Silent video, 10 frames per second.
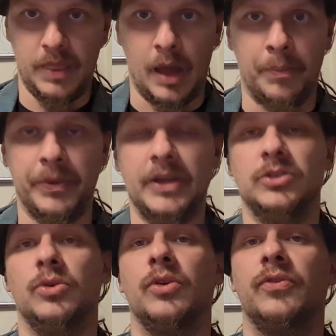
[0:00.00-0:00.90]
a
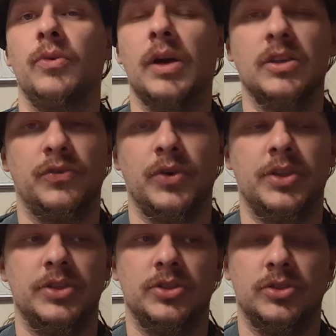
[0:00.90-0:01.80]
placeholder for a while, because 4th
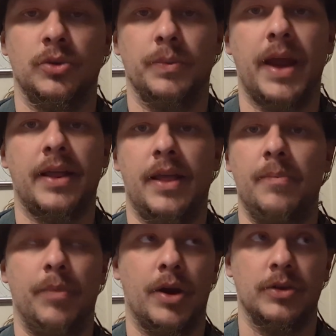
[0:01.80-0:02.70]
edition is so radical,
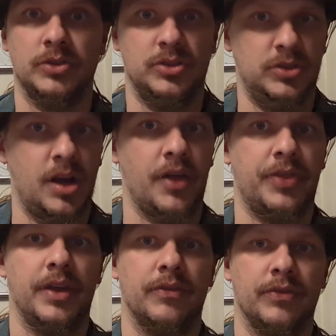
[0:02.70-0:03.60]
it borrows
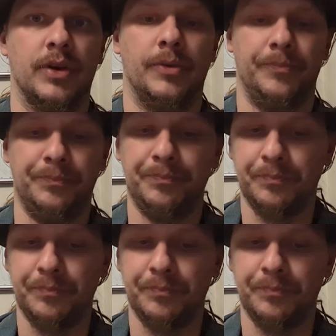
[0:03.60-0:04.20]
nothing from